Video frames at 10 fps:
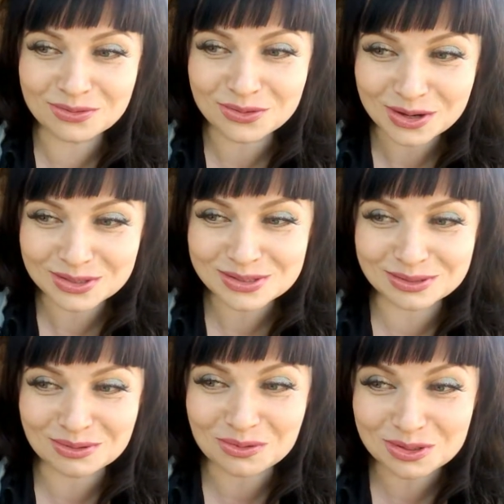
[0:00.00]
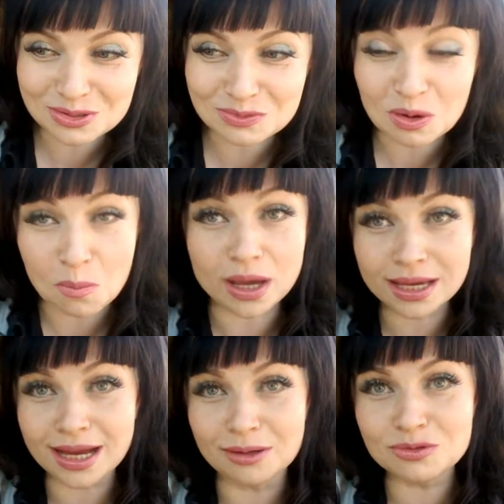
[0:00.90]
focus on what you want.
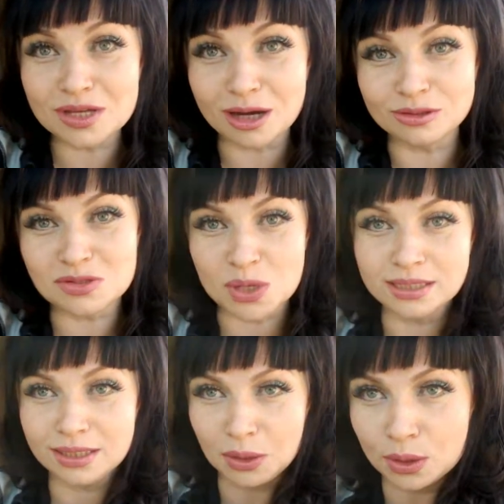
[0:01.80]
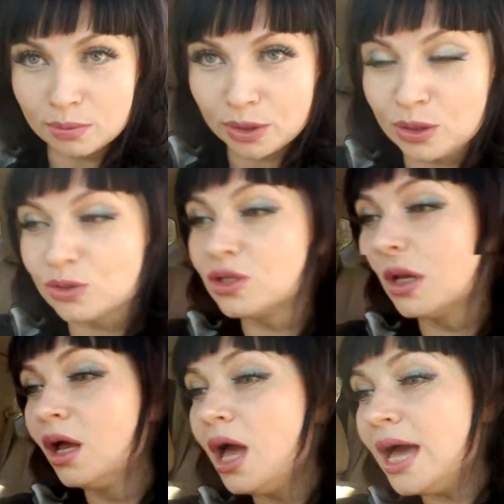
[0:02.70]
My countdown is right here because
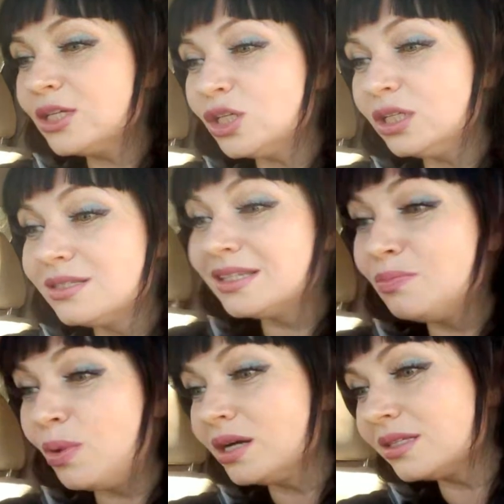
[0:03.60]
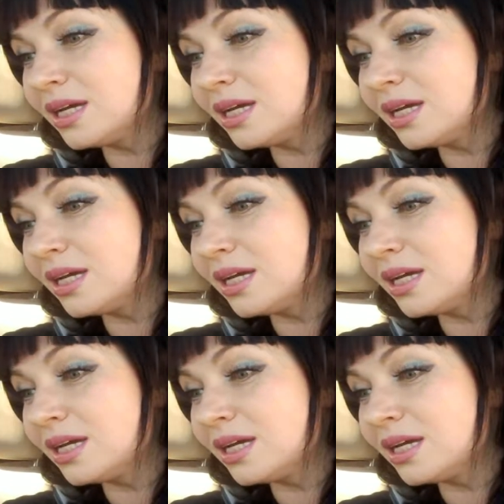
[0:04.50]
actually this bug's